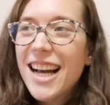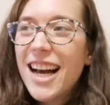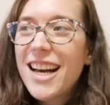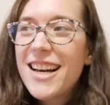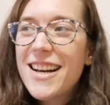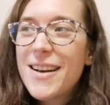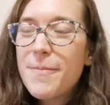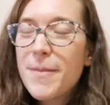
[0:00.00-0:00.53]

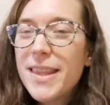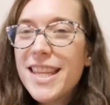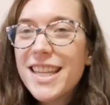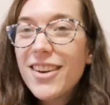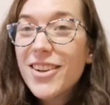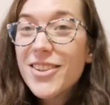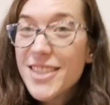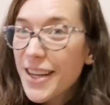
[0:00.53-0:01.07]

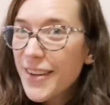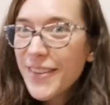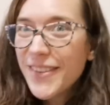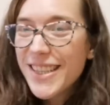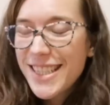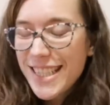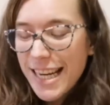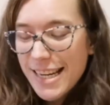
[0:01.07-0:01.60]
I'll tell you what
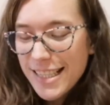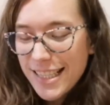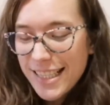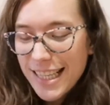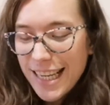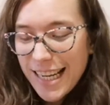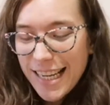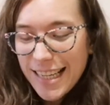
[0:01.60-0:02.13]
the date
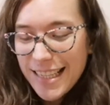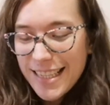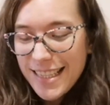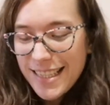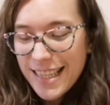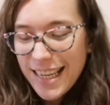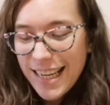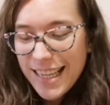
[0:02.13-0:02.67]
today
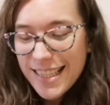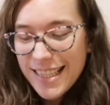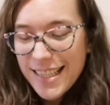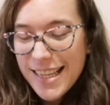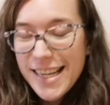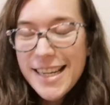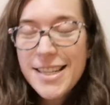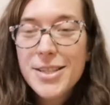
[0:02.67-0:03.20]
is. It's
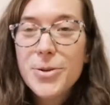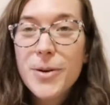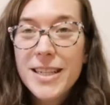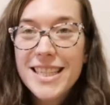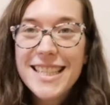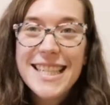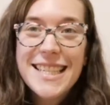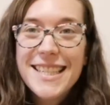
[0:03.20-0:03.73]
the
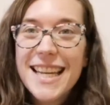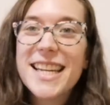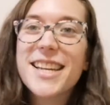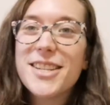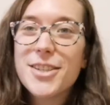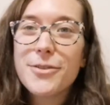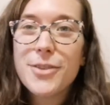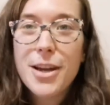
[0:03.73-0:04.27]

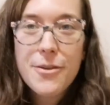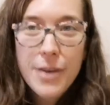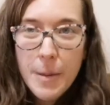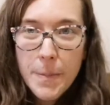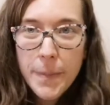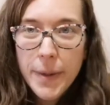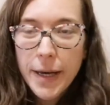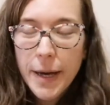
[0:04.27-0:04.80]
22nd of
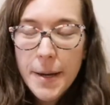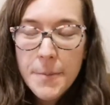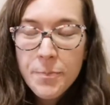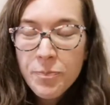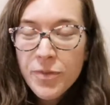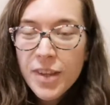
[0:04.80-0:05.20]
November,